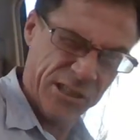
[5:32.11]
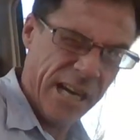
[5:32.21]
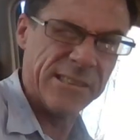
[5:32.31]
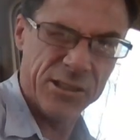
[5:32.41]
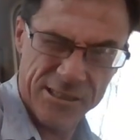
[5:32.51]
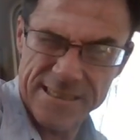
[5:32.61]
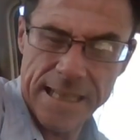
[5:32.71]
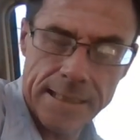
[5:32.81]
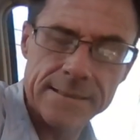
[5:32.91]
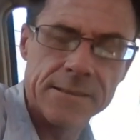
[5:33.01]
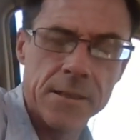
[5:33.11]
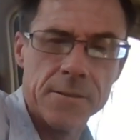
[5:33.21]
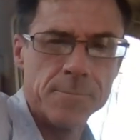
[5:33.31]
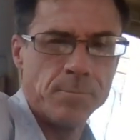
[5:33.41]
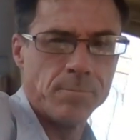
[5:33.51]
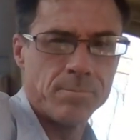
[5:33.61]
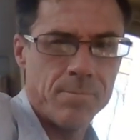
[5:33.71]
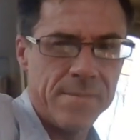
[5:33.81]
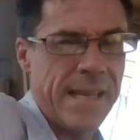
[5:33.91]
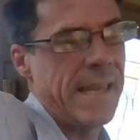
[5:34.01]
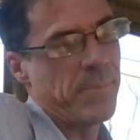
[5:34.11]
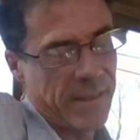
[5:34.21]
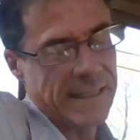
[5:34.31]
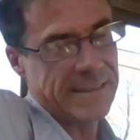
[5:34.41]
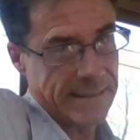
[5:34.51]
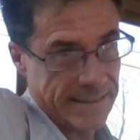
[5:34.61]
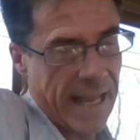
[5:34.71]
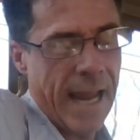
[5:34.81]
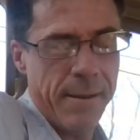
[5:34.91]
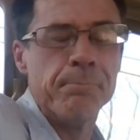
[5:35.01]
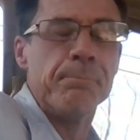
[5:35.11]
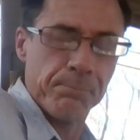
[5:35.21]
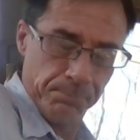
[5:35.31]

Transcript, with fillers: changes things. They keep things the same.